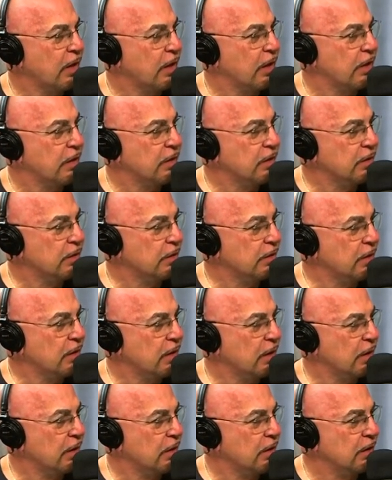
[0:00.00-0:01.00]
Uh,
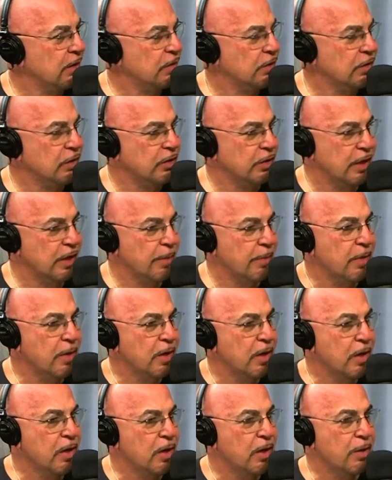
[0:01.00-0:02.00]
uh, you could look it up.